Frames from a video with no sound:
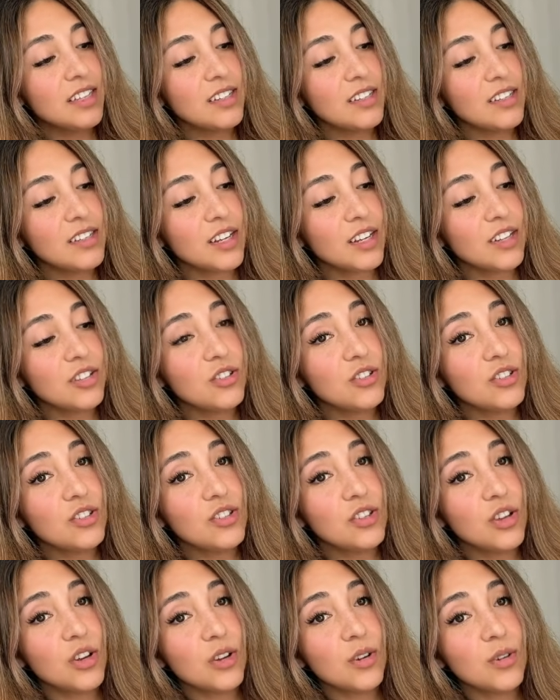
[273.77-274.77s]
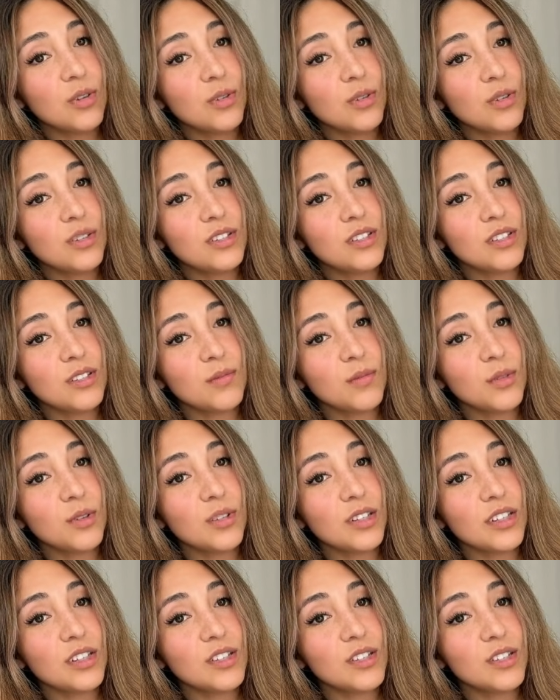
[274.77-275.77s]
And this is so
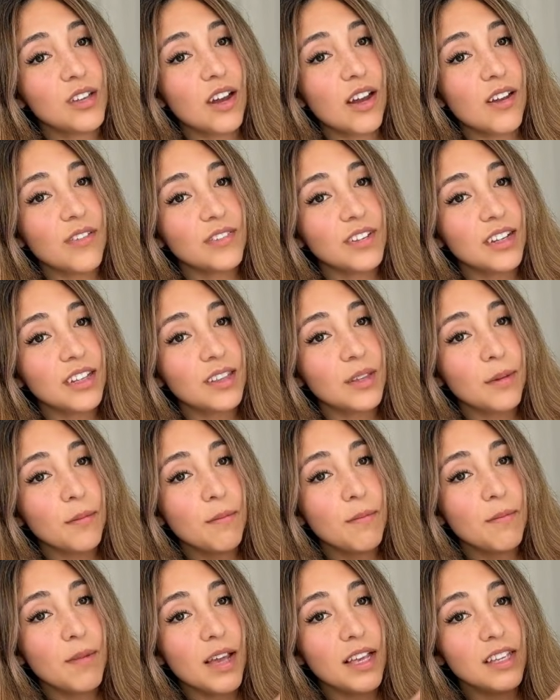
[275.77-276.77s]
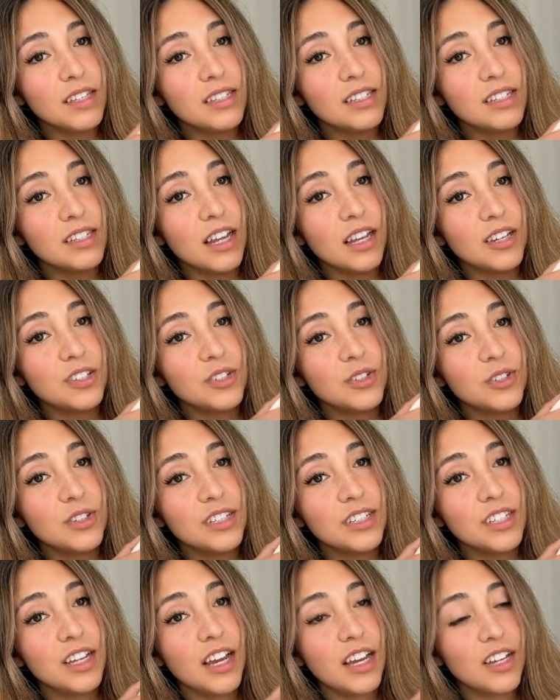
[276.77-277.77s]
smooth and soft, the best
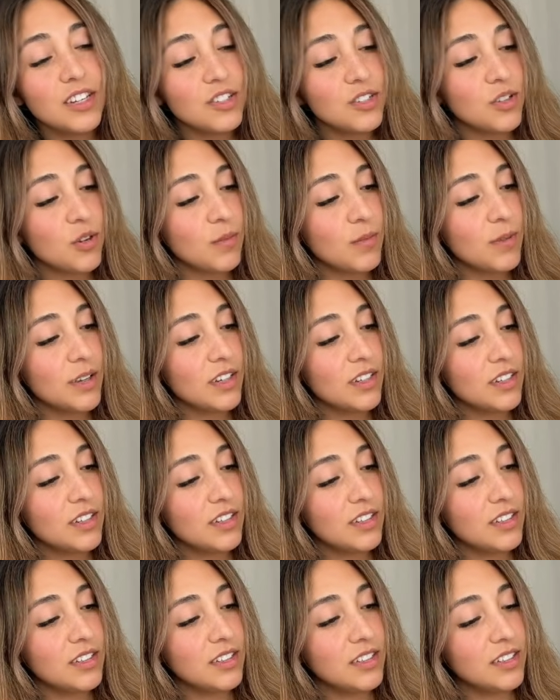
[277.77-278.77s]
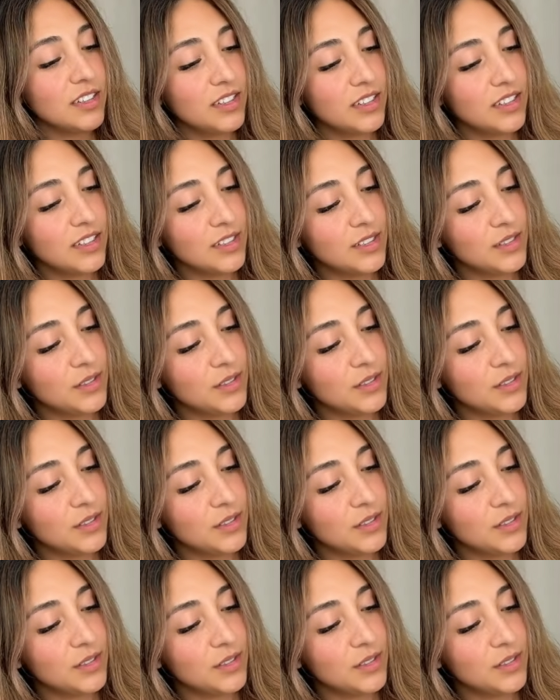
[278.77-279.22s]
texture to touch. Oh my god.